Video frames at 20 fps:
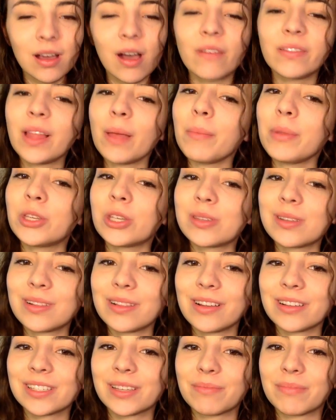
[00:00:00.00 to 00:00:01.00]
of Let Me Just
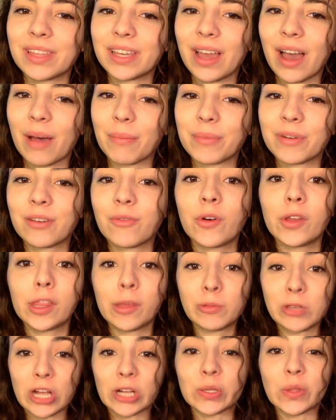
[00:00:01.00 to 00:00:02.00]
Clear Something Up with
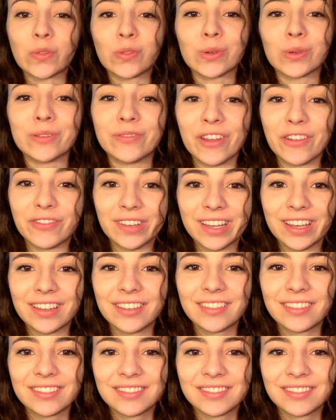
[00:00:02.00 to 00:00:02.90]
Objective 350.